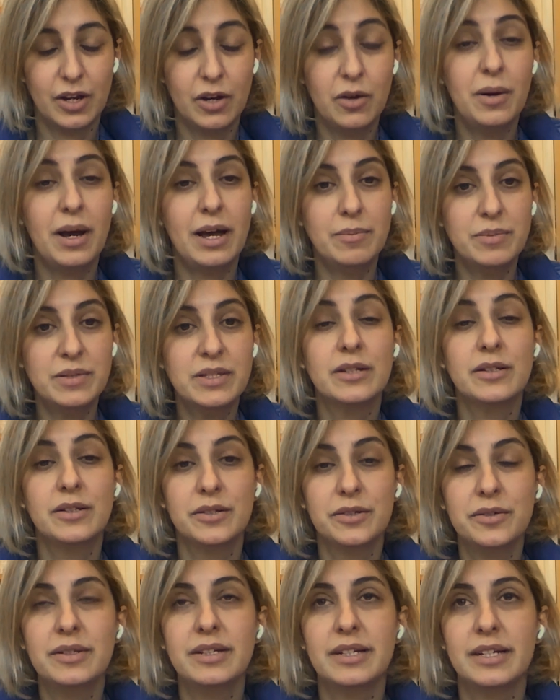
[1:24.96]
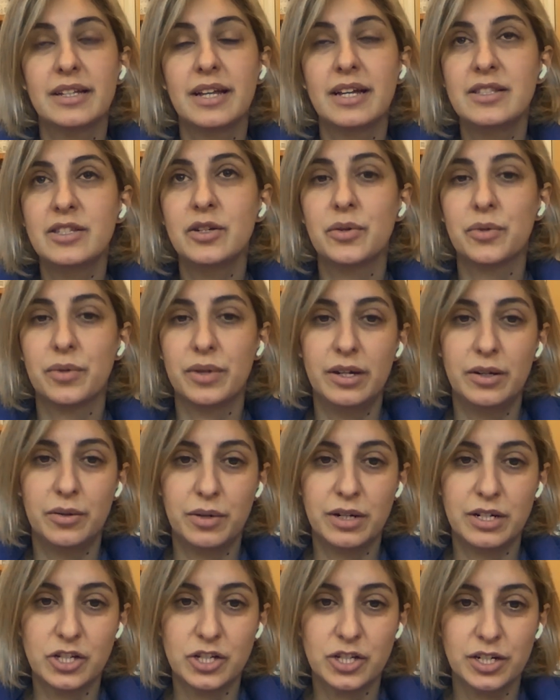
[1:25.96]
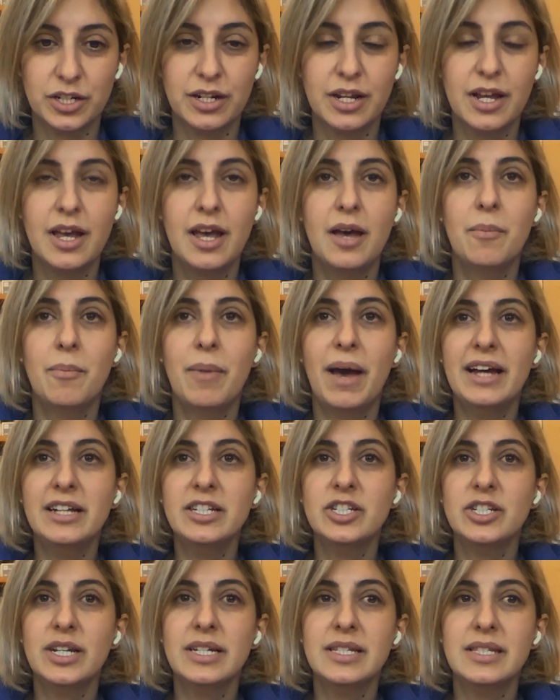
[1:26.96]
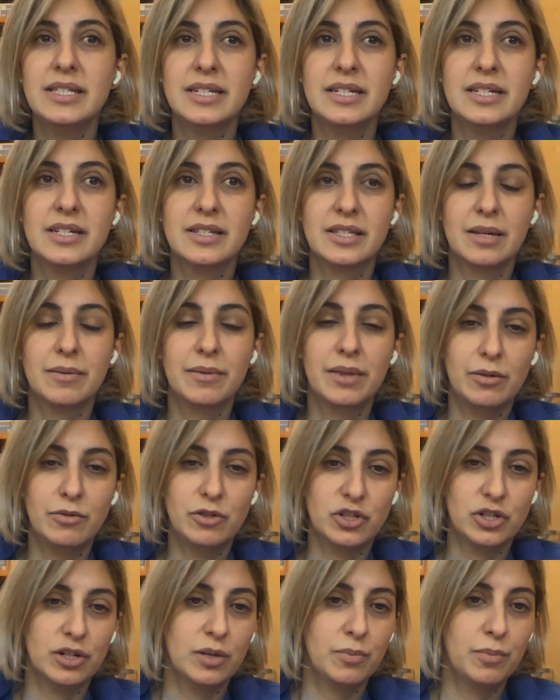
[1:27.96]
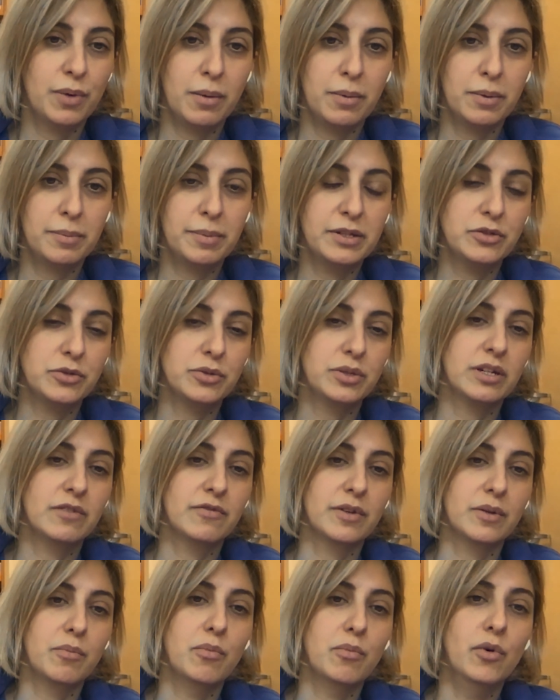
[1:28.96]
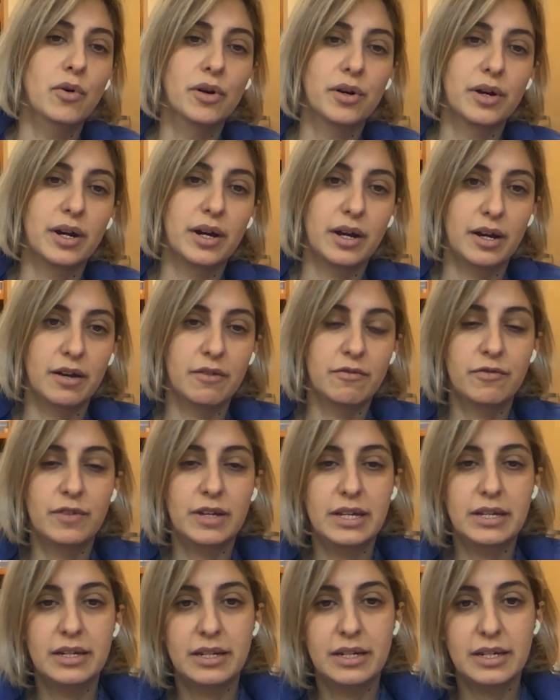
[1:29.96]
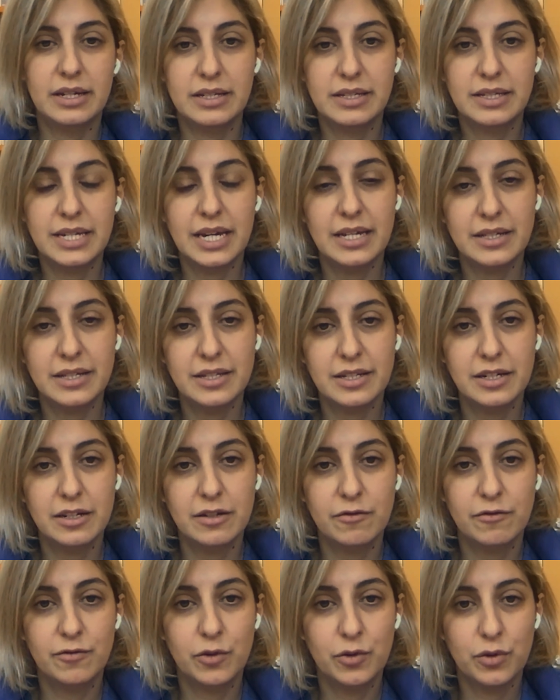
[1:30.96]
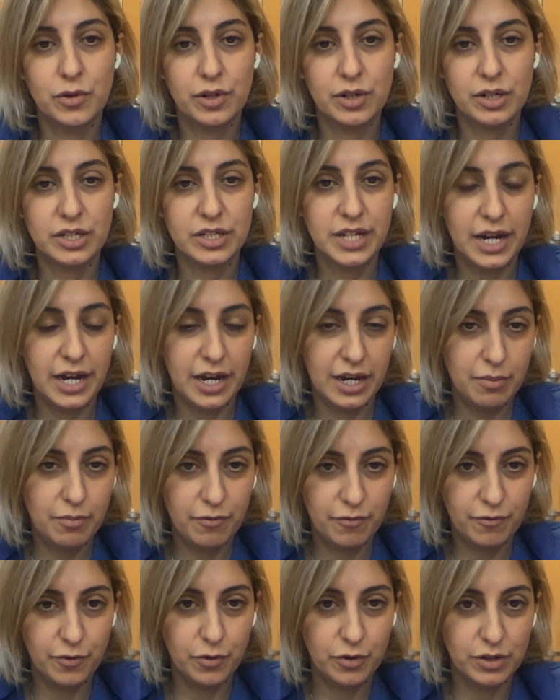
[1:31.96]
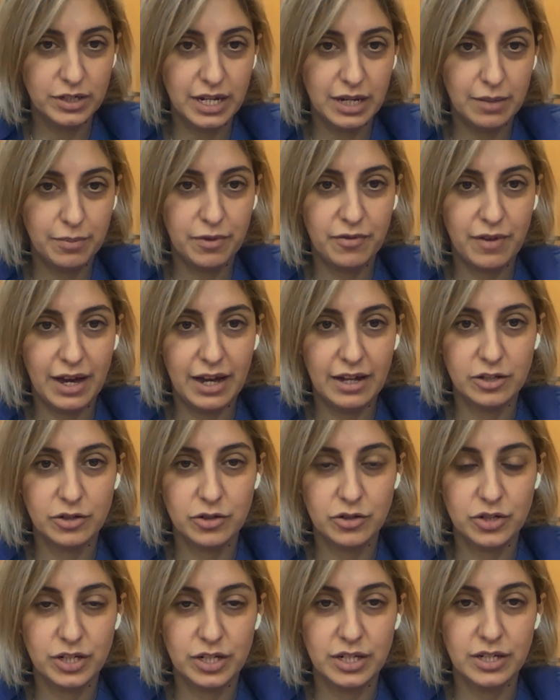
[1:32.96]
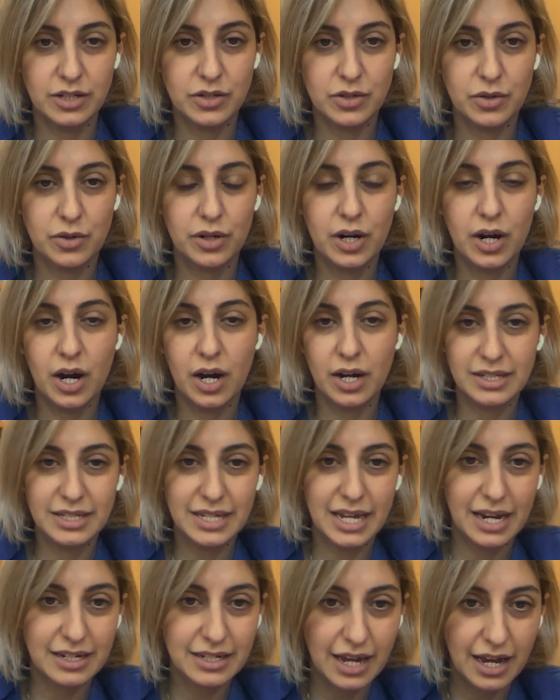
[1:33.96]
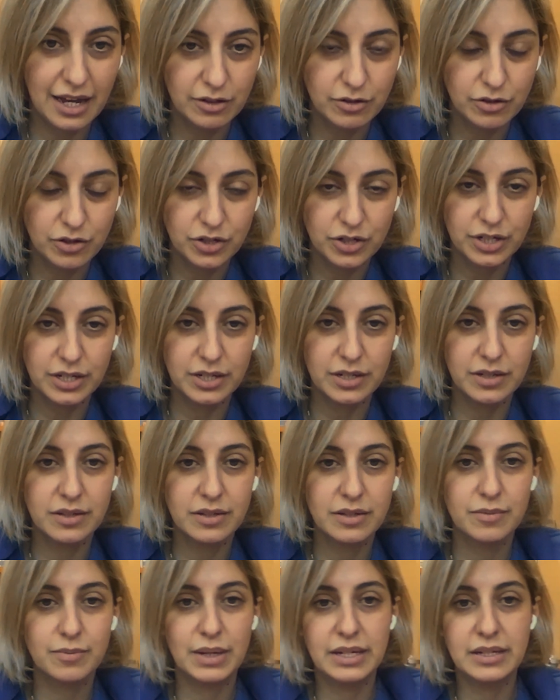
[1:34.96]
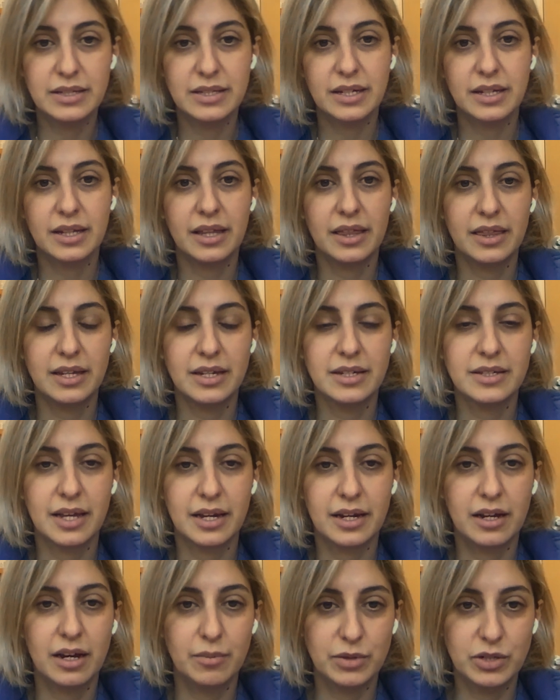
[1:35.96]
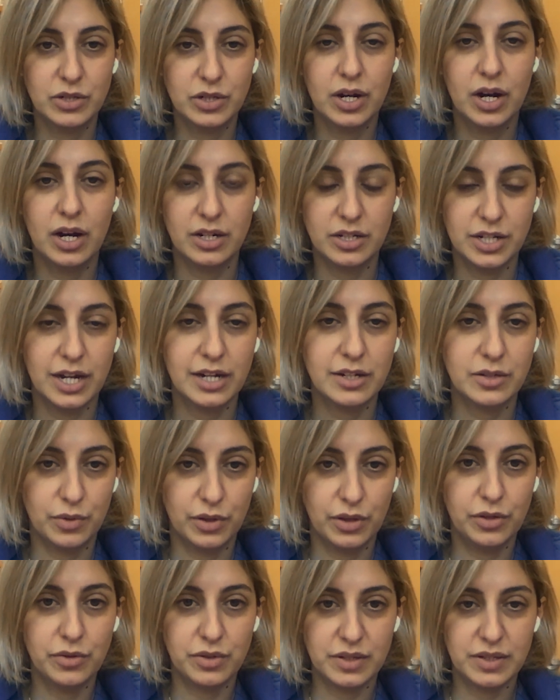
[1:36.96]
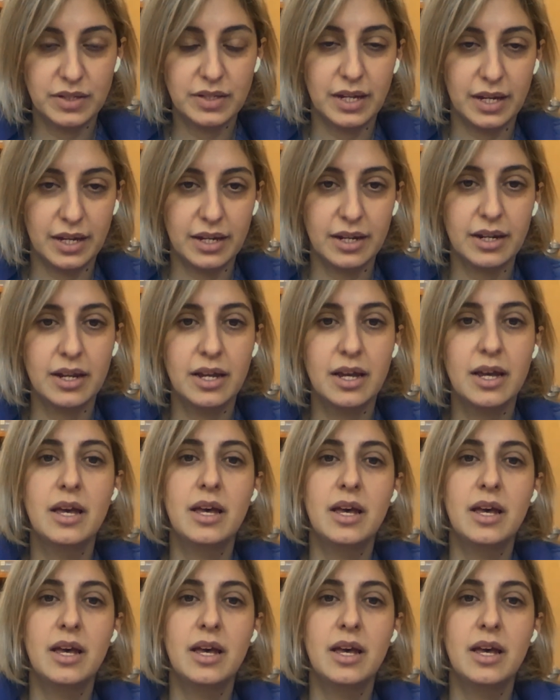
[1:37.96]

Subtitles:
Oh, absolutely. That's a great question. Patch testing is something we should all probably be doing even more of. It is testing for type 4 type of allergies or contact allergies, basically things that come into contact with your skin.